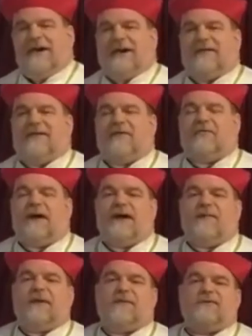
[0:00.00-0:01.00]
and there might
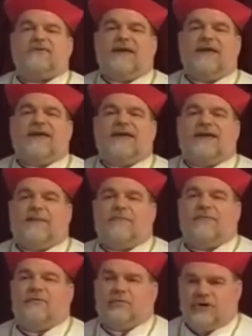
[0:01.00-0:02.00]
have been a mistake in a couple
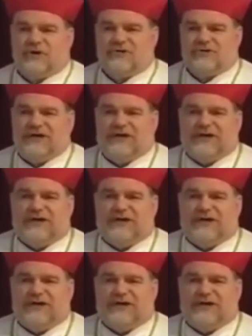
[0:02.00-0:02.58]
of the words